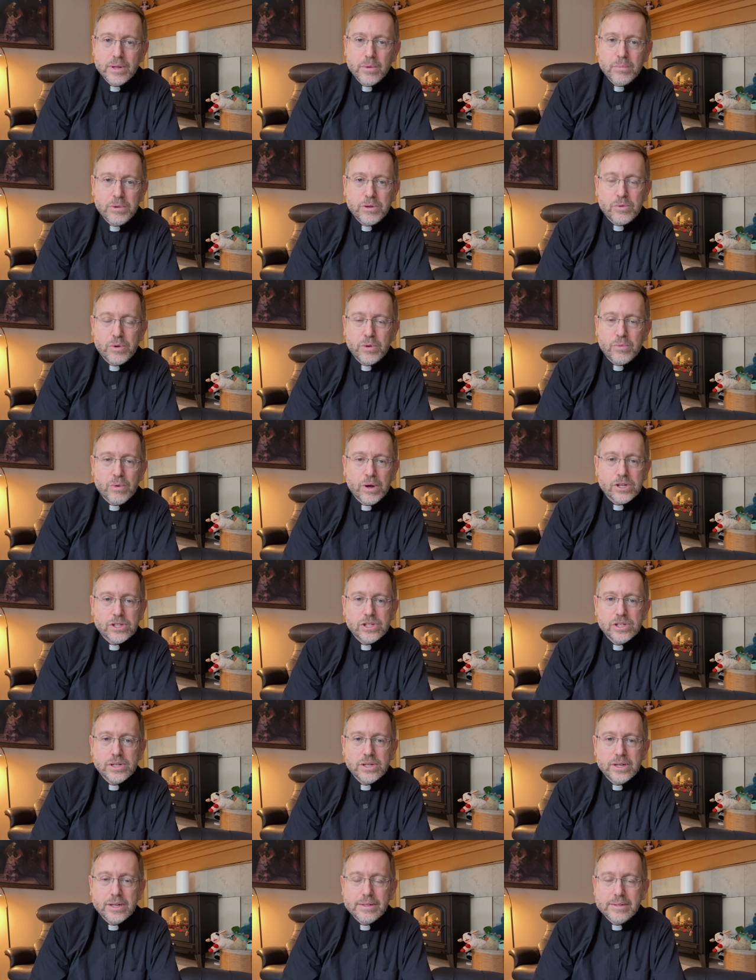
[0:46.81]
between
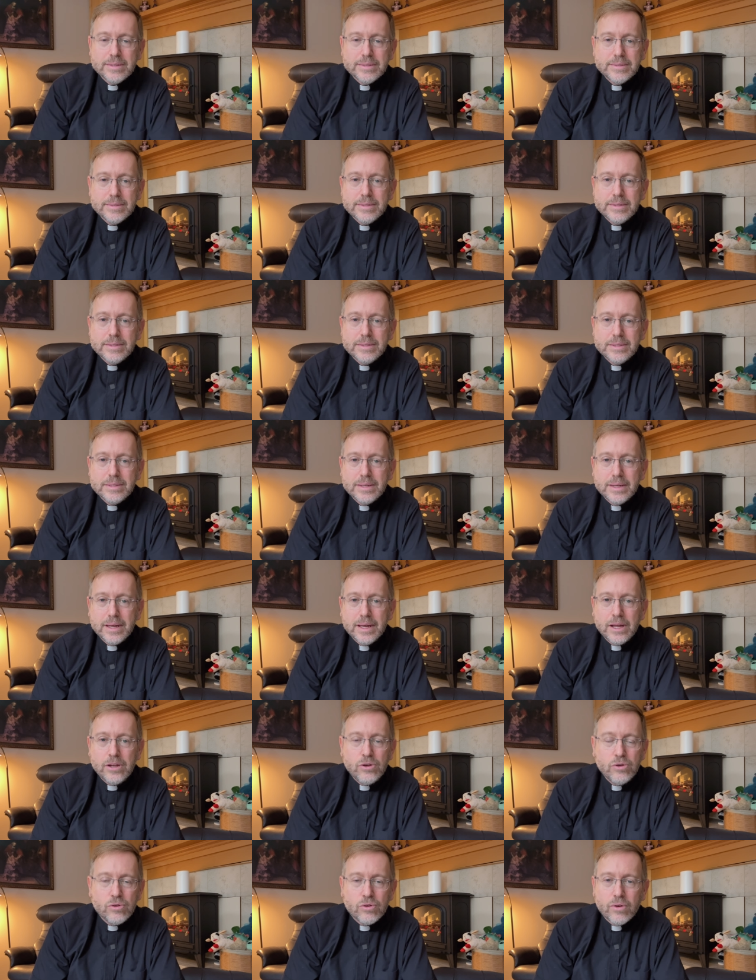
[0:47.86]
Russia
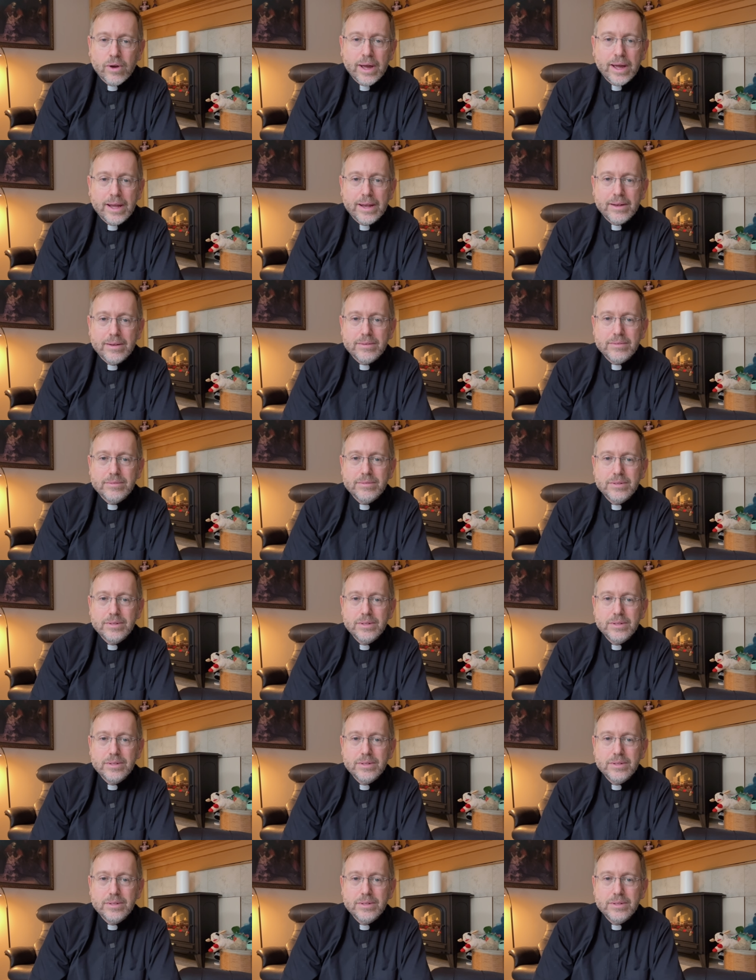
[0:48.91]
and Ukraine